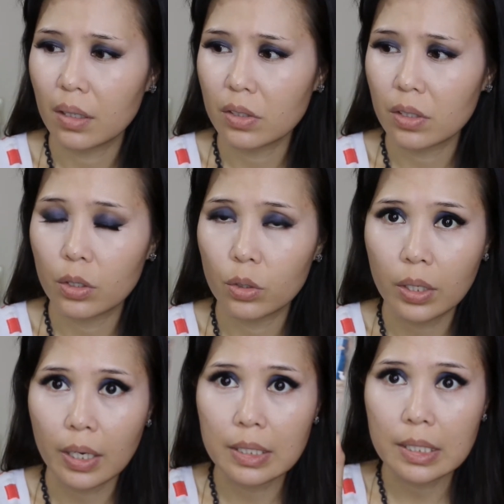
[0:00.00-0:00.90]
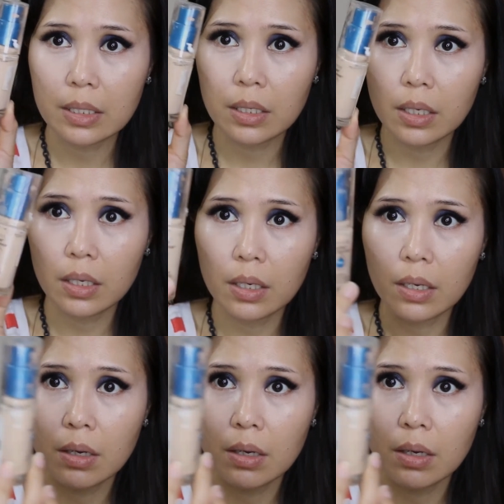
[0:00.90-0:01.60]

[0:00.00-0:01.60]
as you can see,